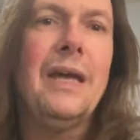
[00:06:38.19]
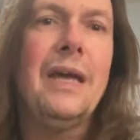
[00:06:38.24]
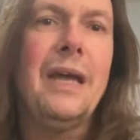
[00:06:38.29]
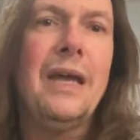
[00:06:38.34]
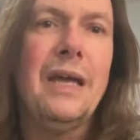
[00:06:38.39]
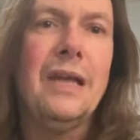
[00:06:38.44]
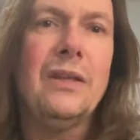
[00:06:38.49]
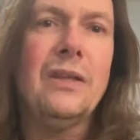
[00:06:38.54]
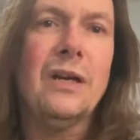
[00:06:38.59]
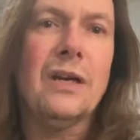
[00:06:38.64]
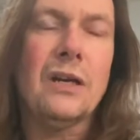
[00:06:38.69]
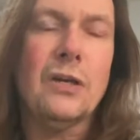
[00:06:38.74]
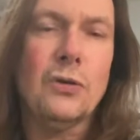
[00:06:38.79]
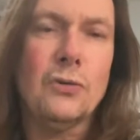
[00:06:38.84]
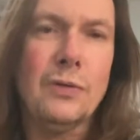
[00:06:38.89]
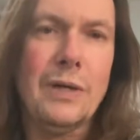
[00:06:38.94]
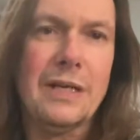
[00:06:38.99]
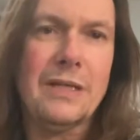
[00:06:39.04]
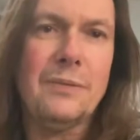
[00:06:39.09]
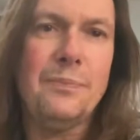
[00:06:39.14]
in the
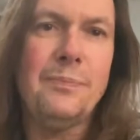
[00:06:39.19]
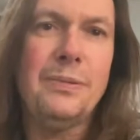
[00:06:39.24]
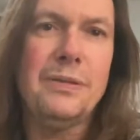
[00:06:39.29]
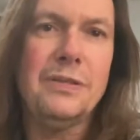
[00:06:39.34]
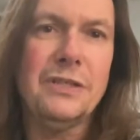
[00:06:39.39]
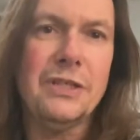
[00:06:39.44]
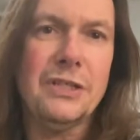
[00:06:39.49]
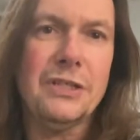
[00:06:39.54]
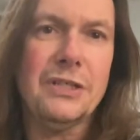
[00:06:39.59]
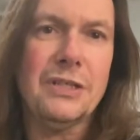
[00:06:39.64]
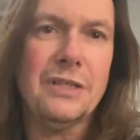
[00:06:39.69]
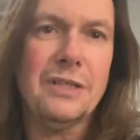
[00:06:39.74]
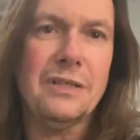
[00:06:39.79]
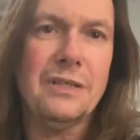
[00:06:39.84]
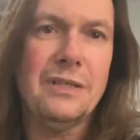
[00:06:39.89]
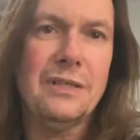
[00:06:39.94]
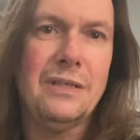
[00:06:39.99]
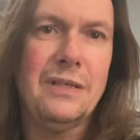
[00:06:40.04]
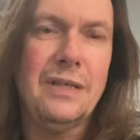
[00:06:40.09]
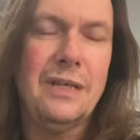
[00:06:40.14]
correct position.